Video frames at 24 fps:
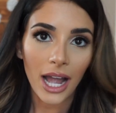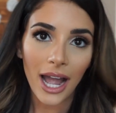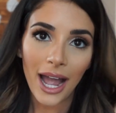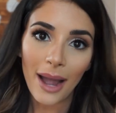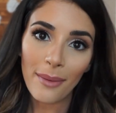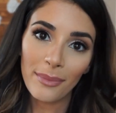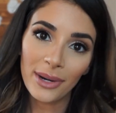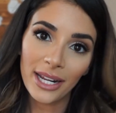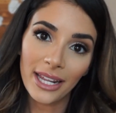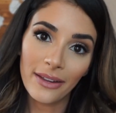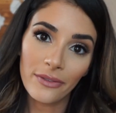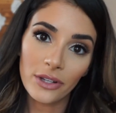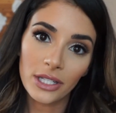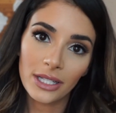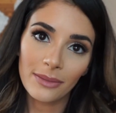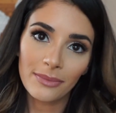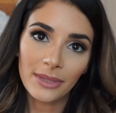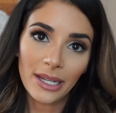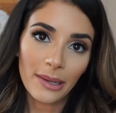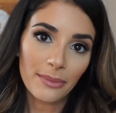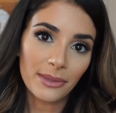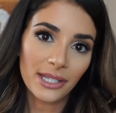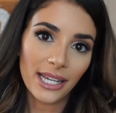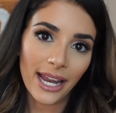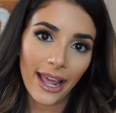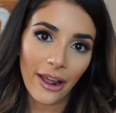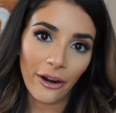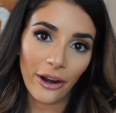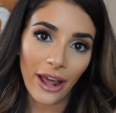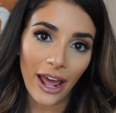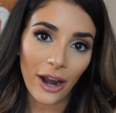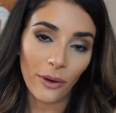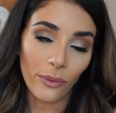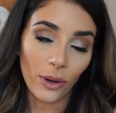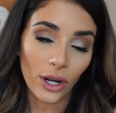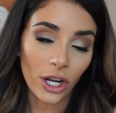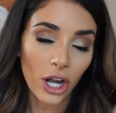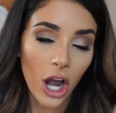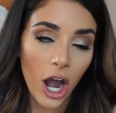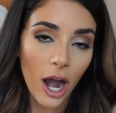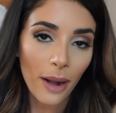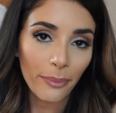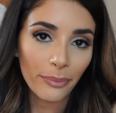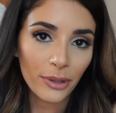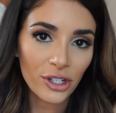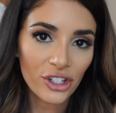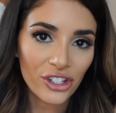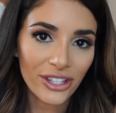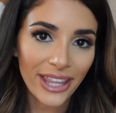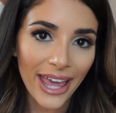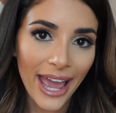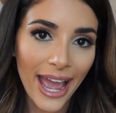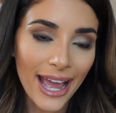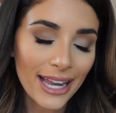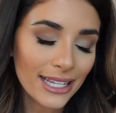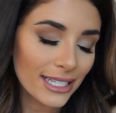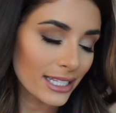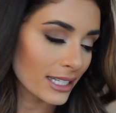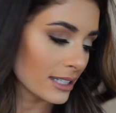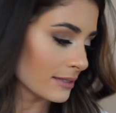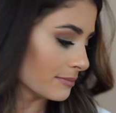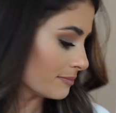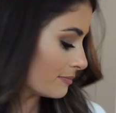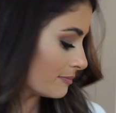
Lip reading: I'm going to give you some tips today on how to accomplish that.